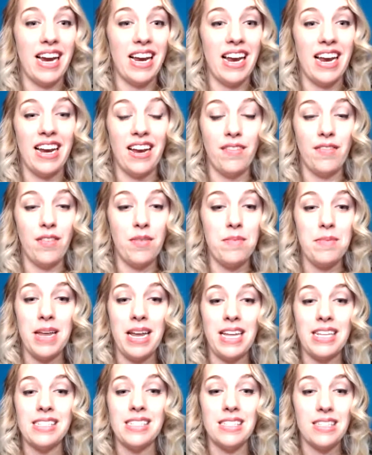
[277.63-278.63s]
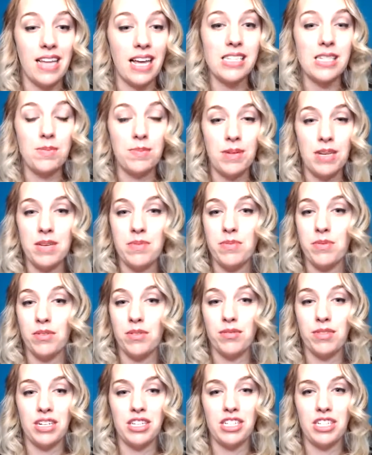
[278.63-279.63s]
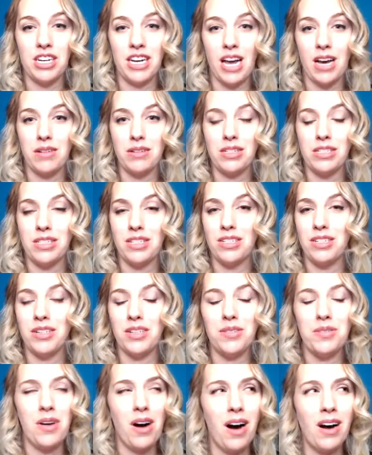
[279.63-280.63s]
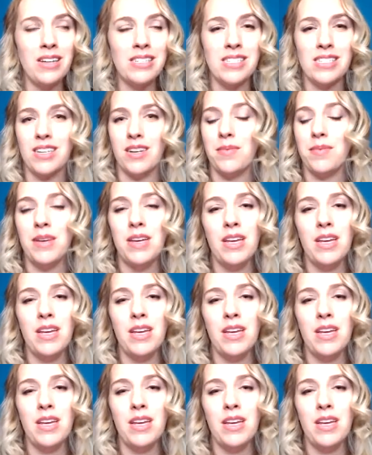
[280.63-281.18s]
And if it means less people reaching out to you, awesome.